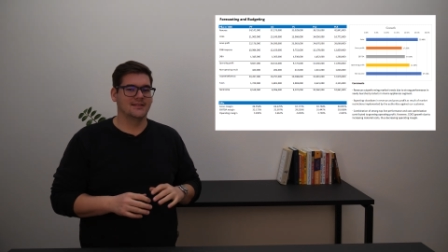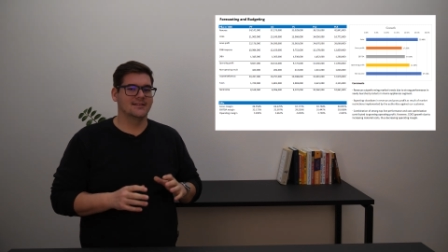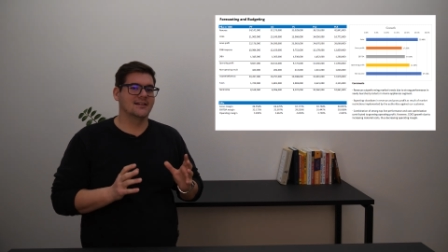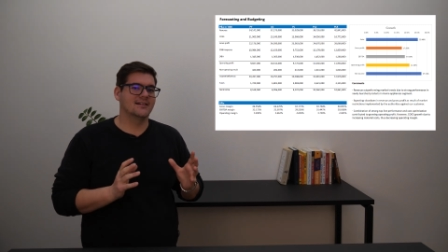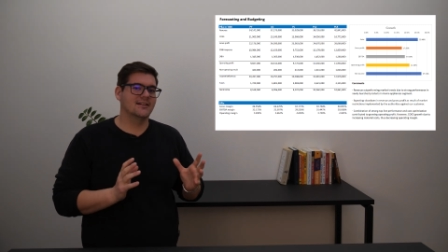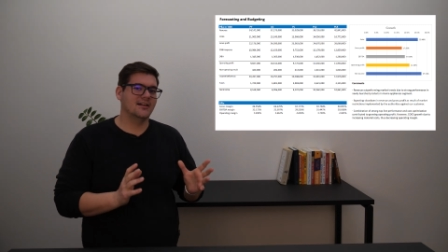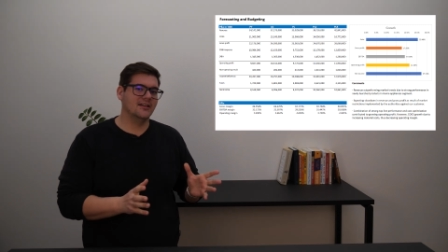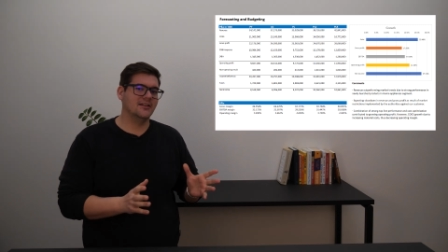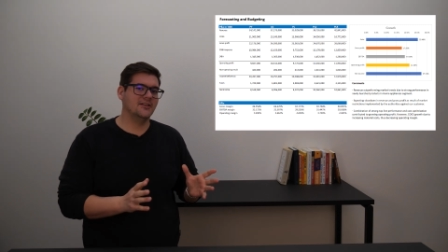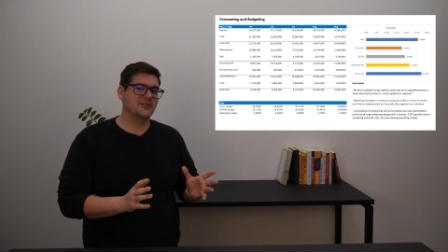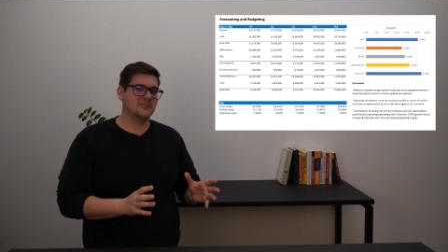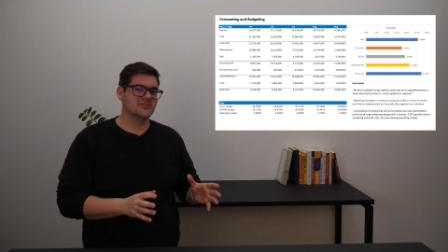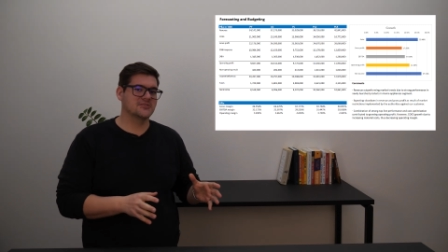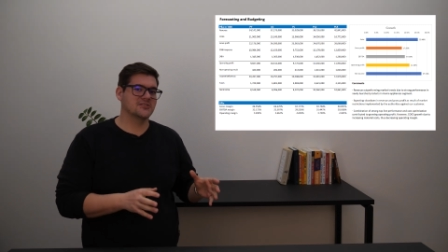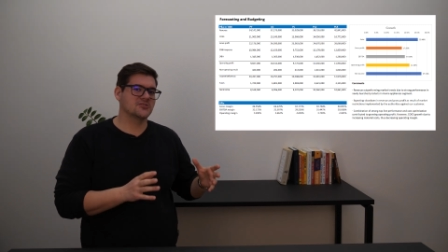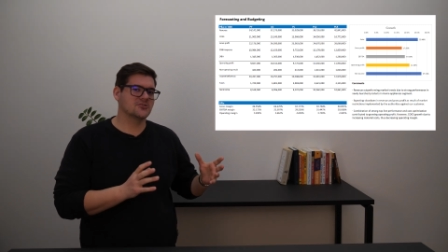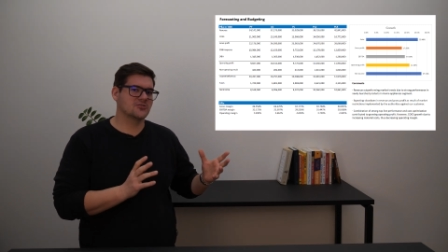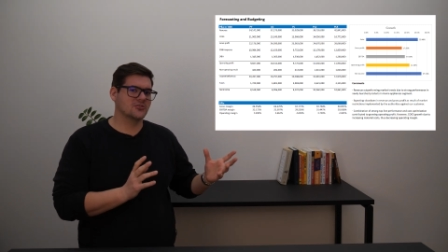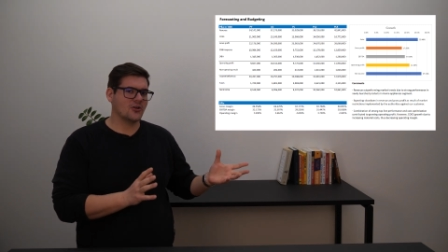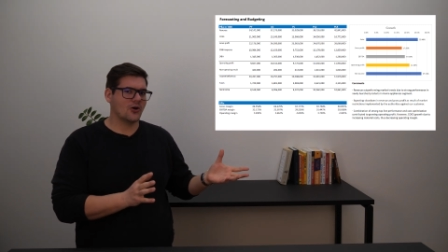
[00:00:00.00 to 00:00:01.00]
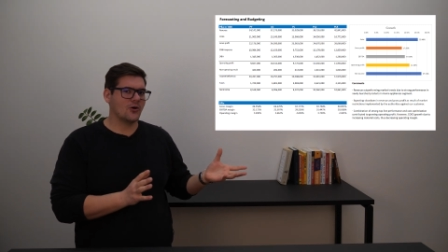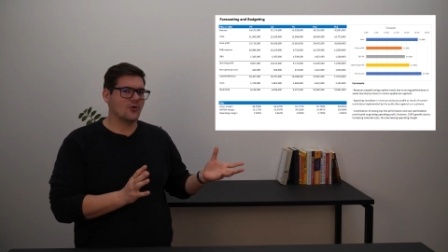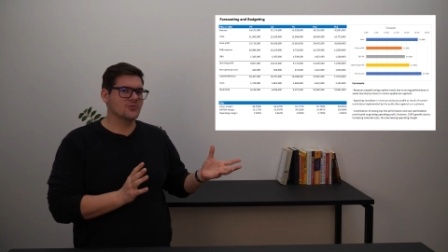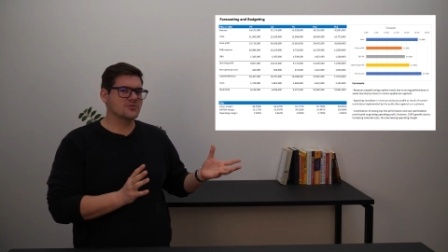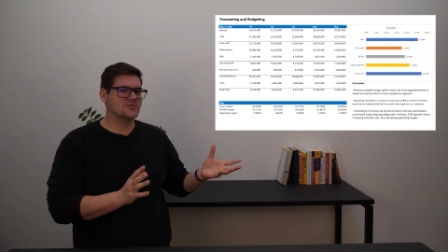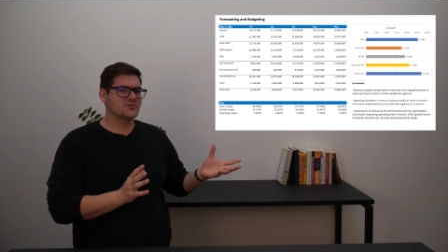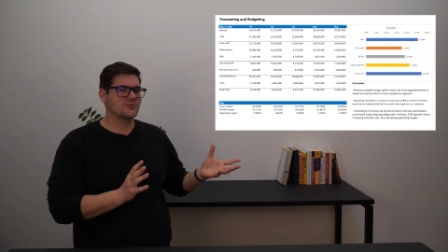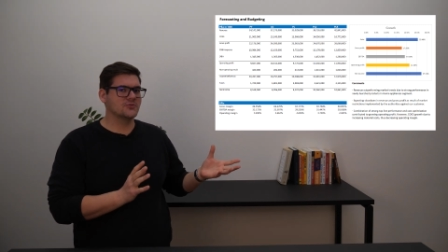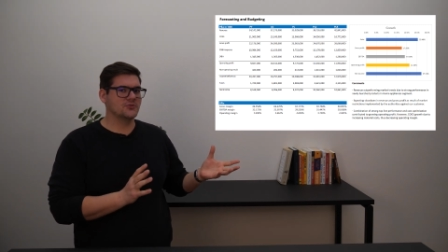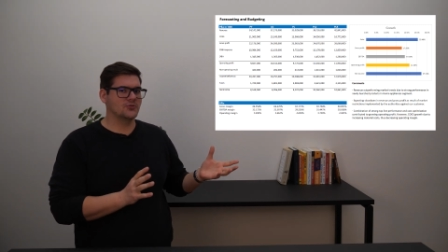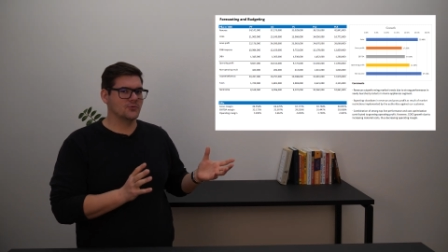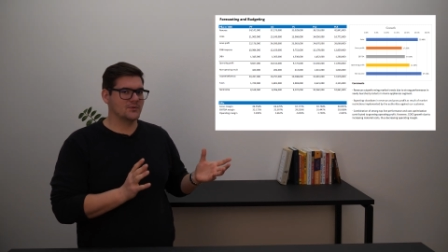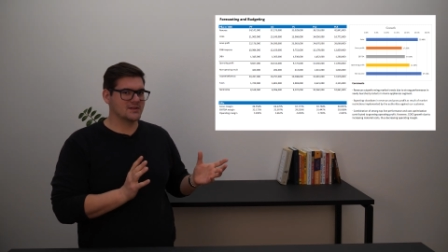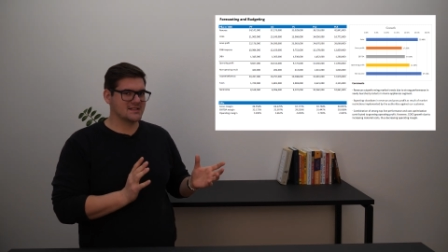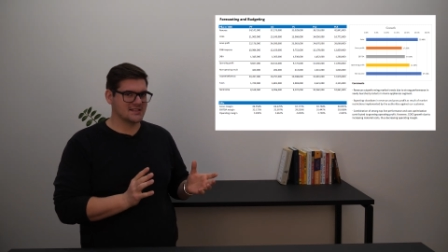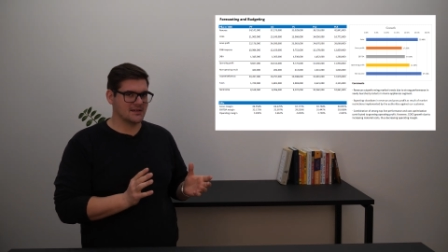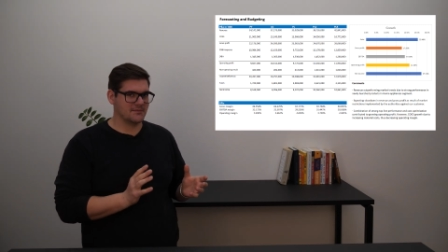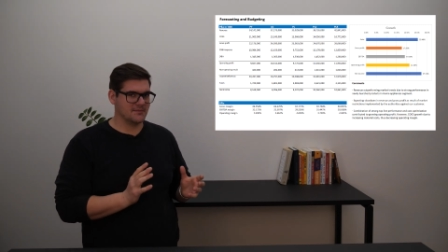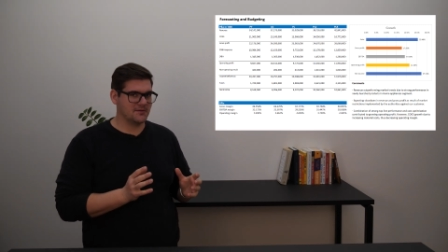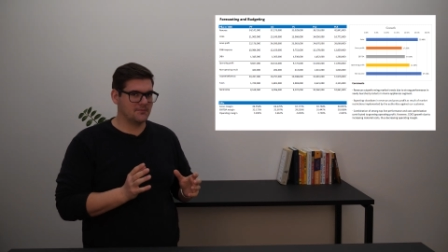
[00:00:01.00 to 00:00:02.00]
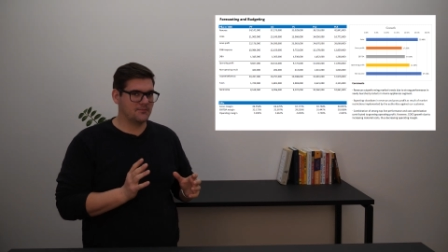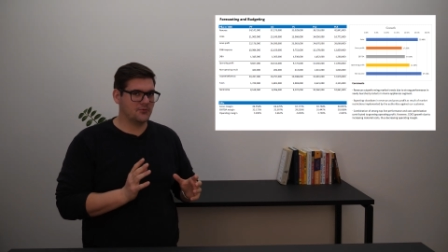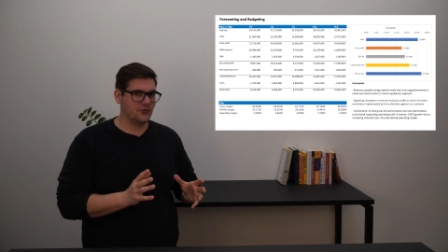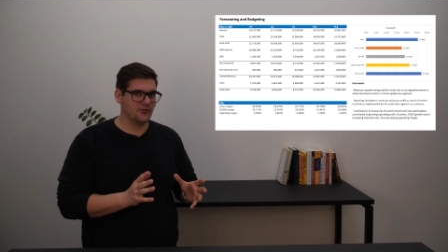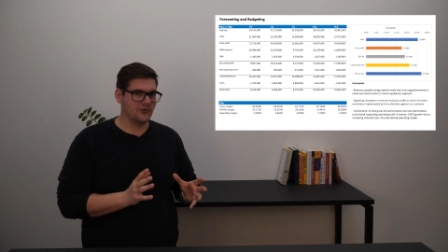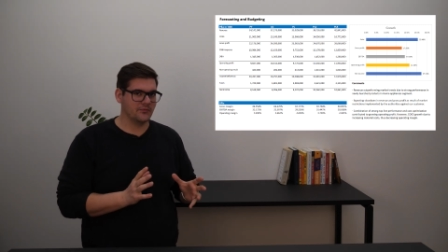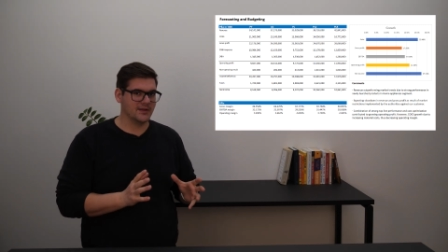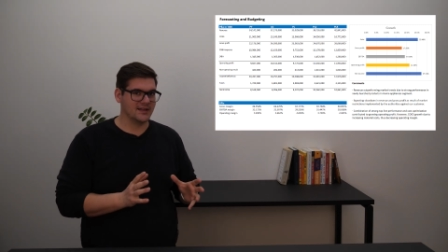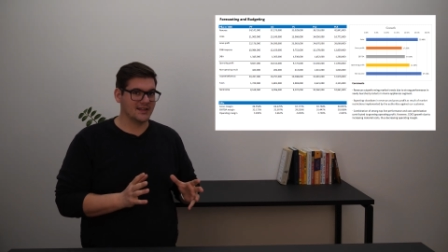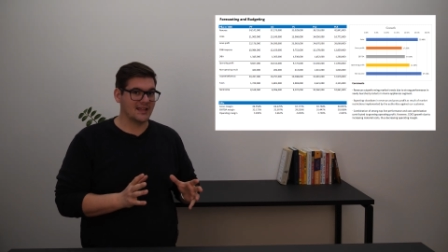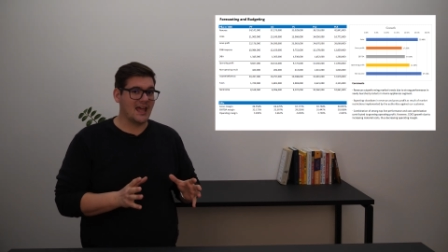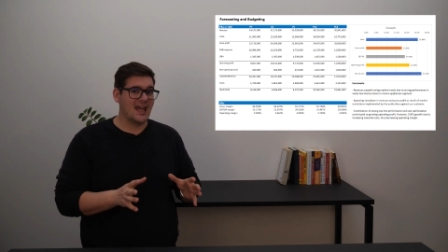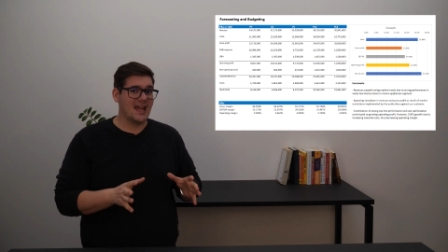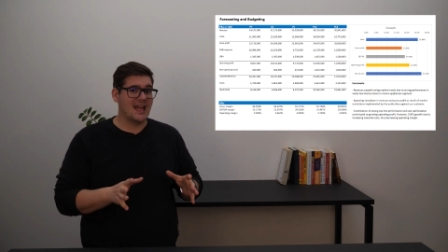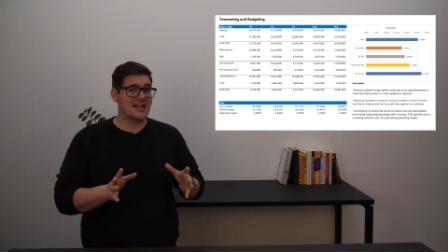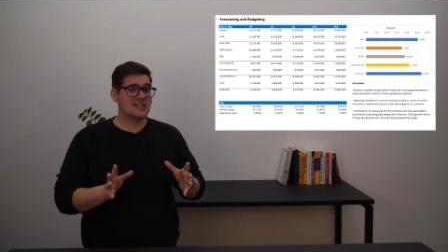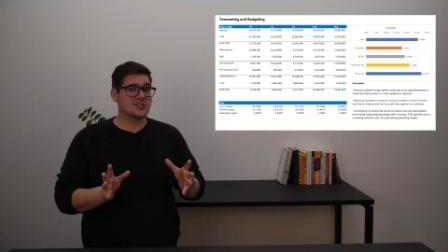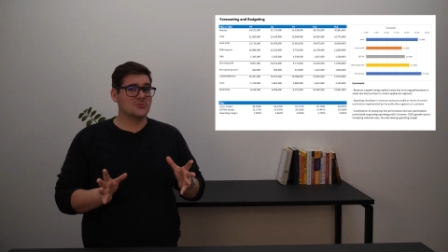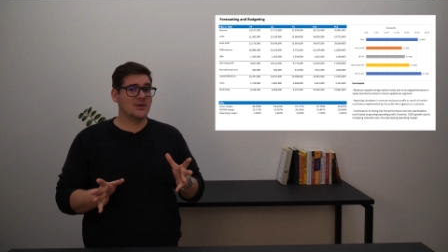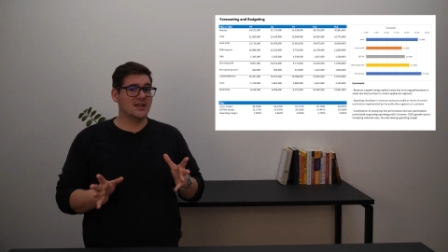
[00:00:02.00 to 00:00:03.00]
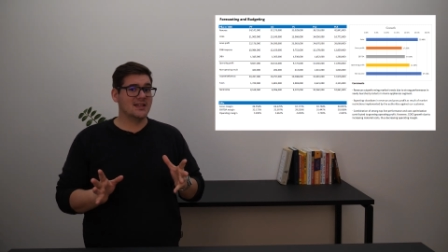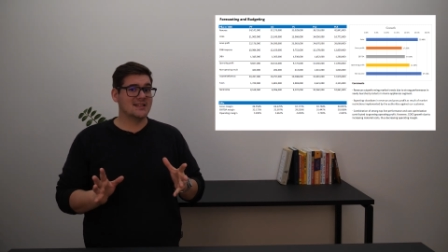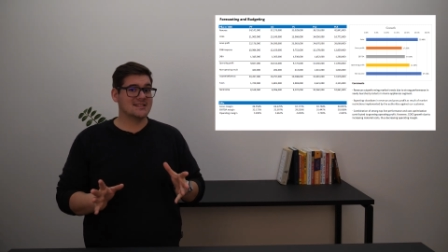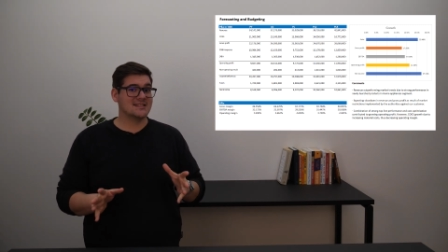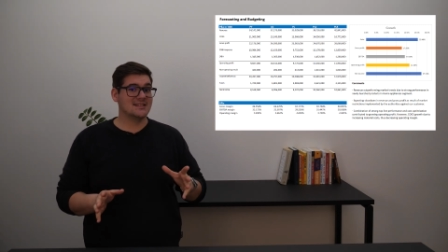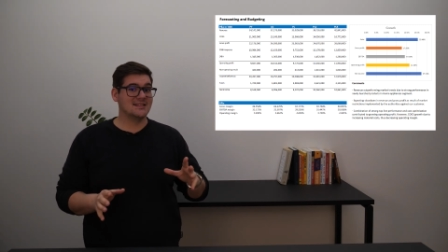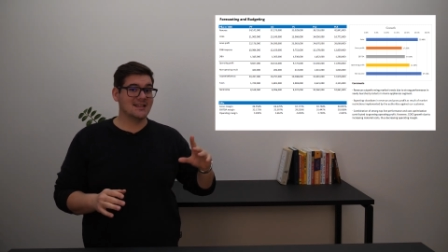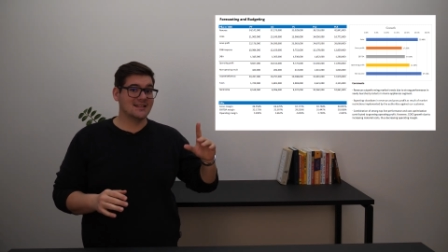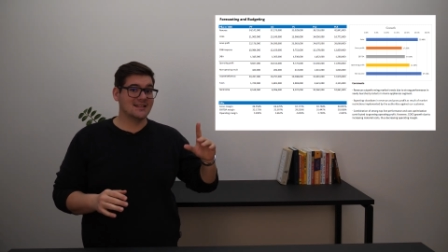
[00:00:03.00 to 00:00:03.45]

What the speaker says: The color usage could also do with some improvement, as we can see